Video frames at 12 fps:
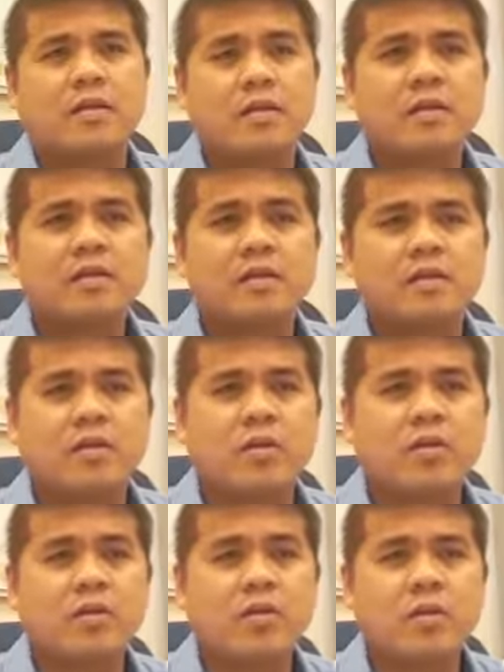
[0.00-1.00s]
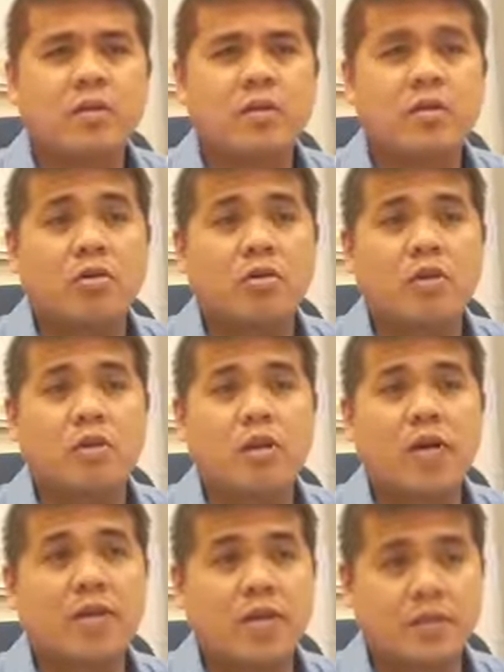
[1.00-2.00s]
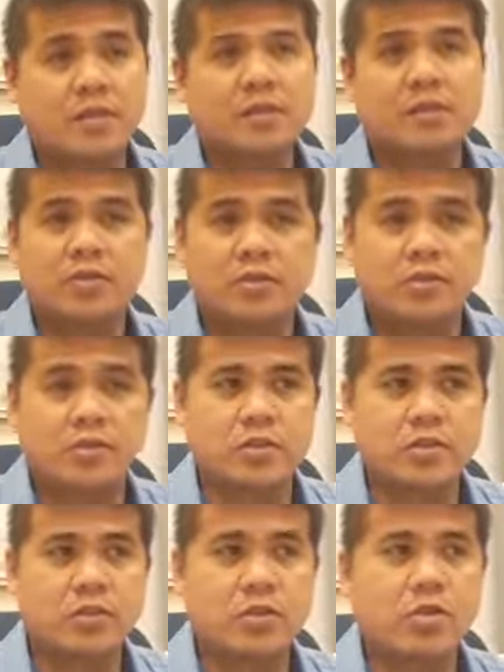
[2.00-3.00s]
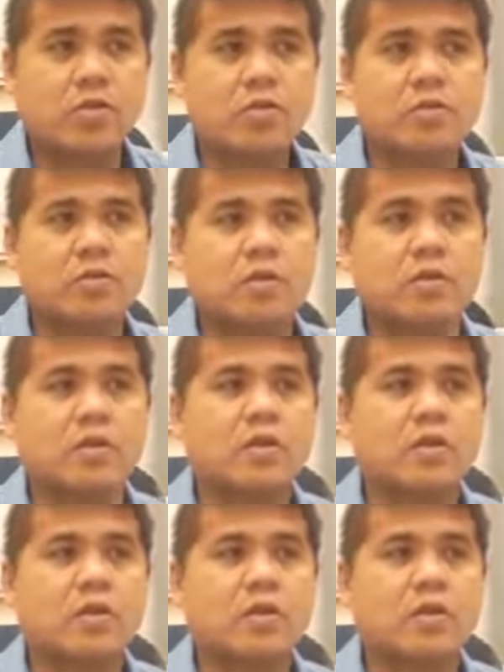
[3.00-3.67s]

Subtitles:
either for or against the researcher's own